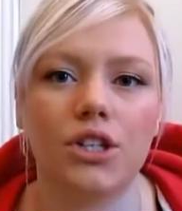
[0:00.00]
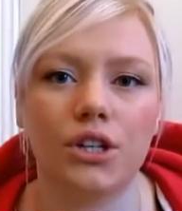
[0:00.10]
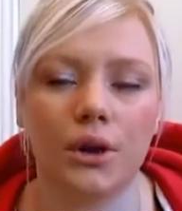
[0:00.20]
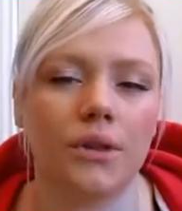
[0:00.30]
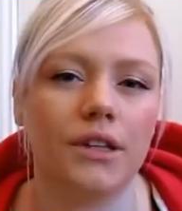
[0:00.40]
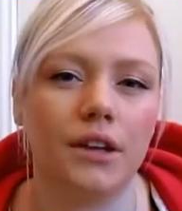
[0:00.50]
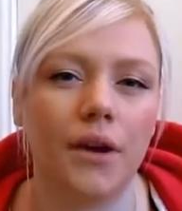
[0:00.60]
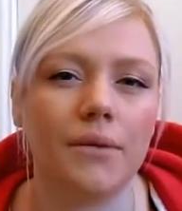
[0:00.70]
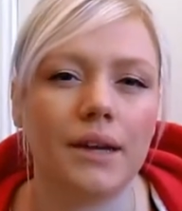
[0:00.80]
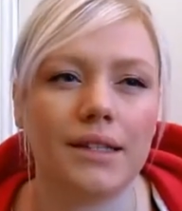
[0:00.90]
you know, they
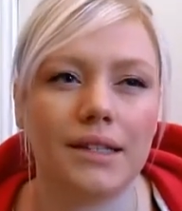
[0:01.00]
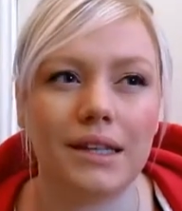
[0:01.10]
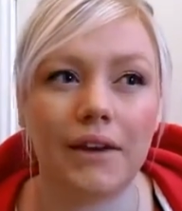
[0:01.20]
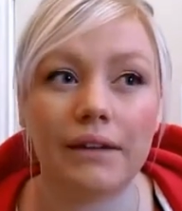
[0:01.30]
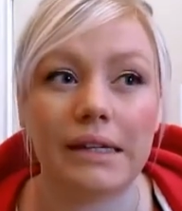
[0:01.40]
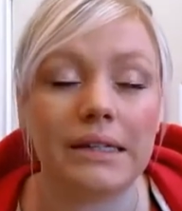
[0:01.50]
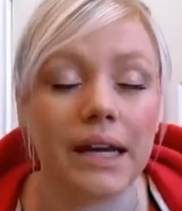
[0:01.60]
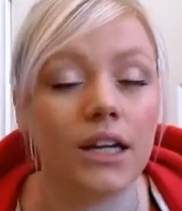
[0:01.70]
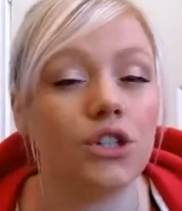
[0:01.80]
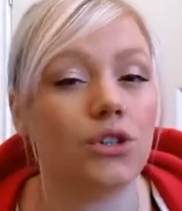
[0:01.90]
don't necessarily
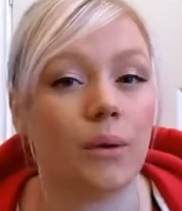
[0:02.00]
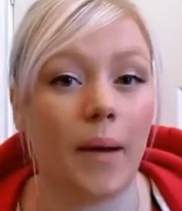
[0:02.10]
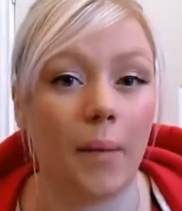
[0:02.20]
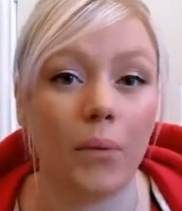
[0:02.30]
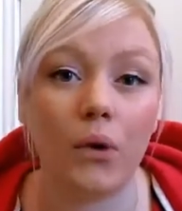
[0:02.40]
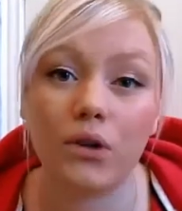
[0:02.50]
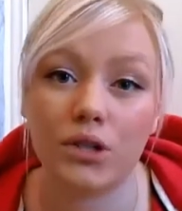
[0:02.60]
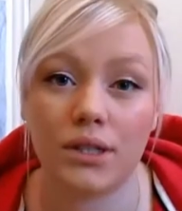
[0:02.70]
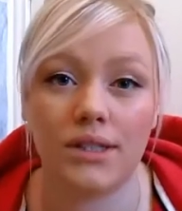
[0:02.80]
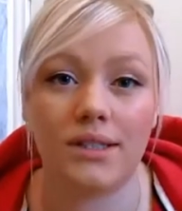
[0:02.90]
teach you about
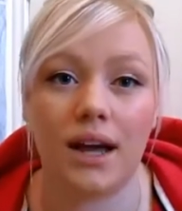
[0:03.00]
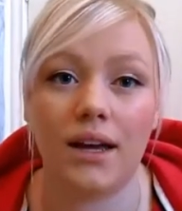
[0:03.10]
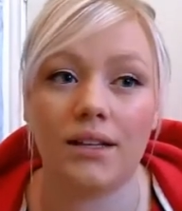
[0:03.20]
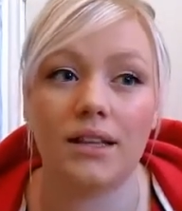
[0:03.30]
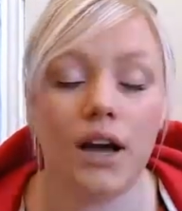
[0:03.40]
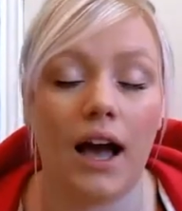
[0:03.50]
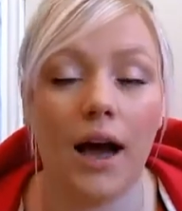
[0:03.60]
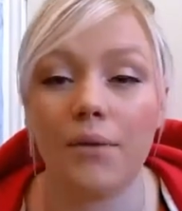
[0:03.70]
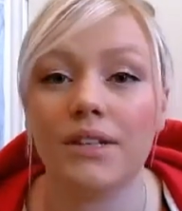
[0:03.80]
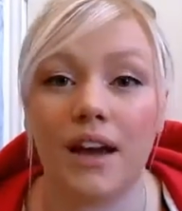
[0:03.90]
portion size. I
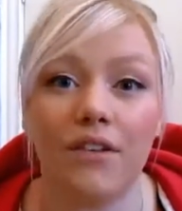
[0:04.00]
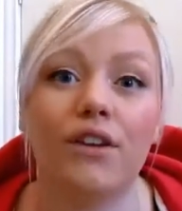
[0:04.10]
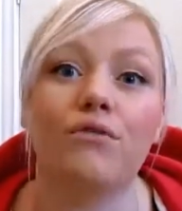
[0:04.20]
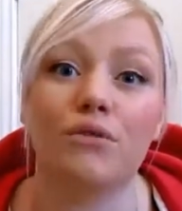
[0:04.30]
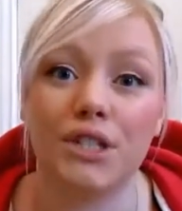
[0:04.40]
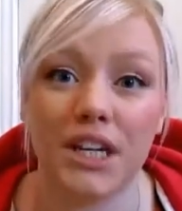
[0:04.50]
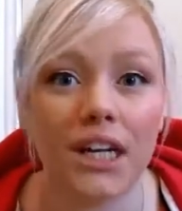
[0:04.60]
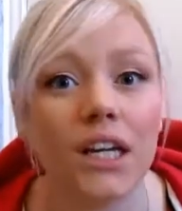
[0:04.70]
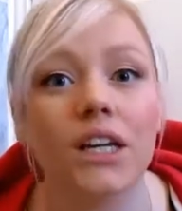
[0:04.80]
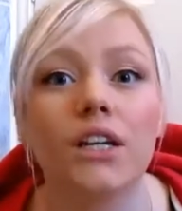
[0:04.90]
was having
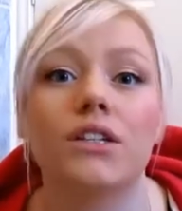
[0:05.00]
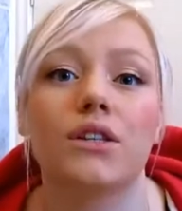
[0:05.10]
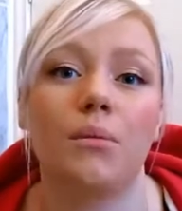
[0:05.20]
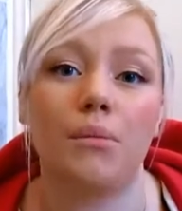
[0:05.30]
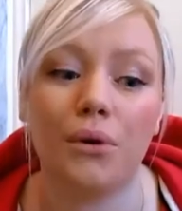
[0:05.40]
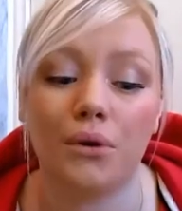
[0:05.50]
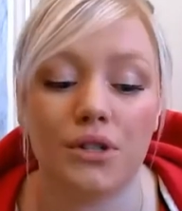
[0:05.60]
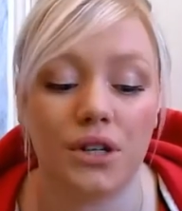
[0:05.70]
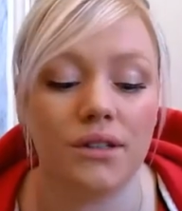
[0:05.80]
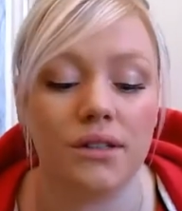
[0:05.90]
ridiculous
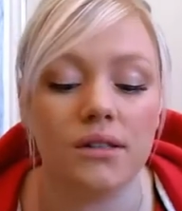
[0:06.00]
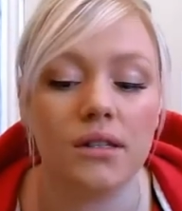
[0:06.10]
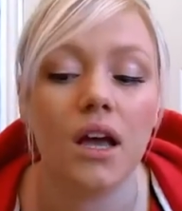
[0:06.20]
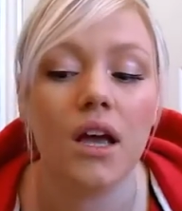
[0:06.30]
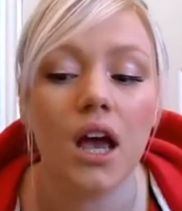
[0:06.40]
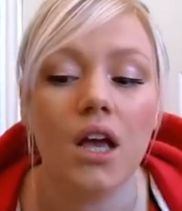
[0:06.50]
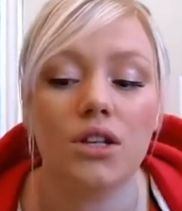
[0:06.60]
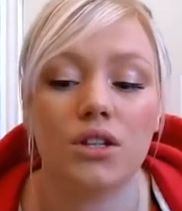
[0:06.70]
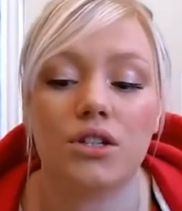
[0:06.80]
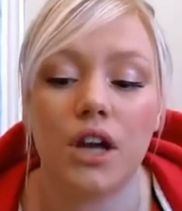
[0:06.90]
portions.
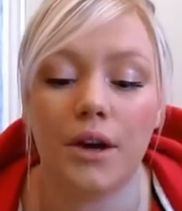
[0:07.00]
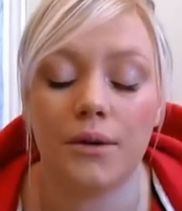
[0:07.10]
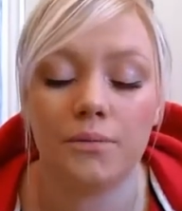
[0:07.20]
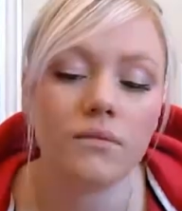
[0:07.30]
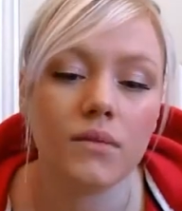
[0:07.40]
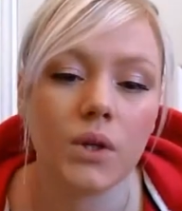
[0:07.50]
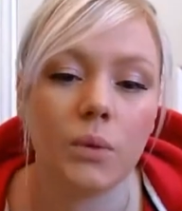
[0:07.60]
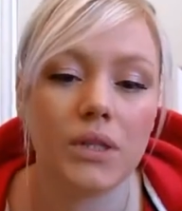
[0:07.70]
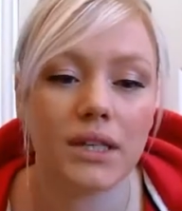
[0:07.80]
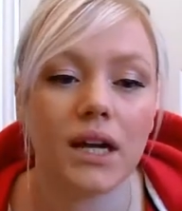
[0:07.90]
So
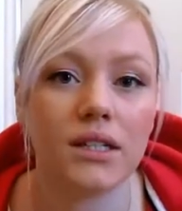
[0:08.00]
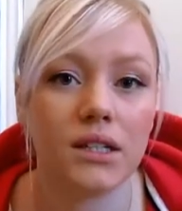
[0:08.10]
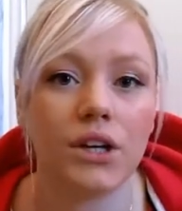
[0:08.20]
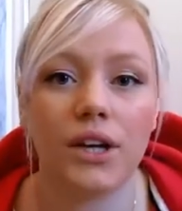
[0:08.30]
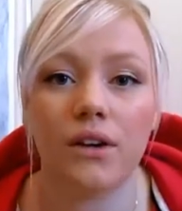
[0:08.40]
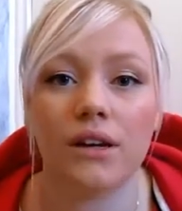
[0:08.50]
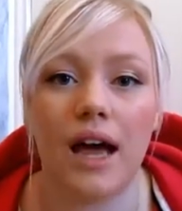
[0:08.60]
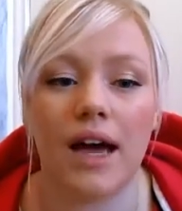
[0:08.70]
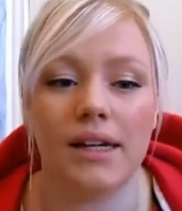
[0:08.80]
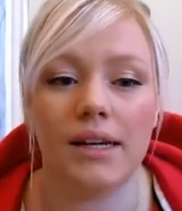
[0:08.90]
we started looking
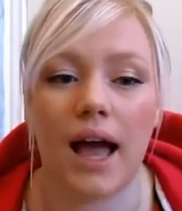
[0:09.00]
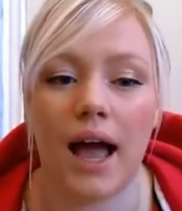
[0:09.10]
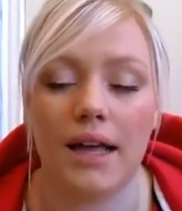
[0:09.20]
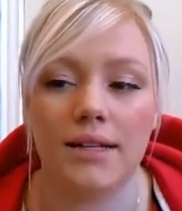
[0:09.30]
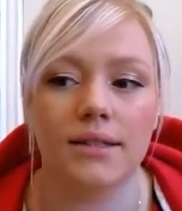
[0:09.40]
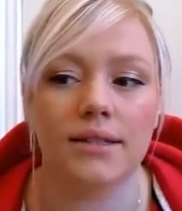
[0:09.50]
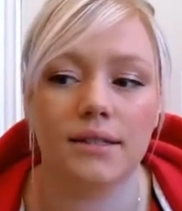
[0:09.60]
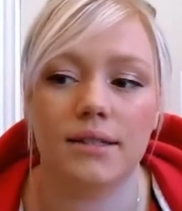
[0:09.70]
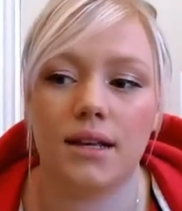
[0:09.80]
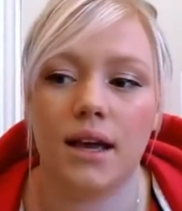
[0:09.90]
online, and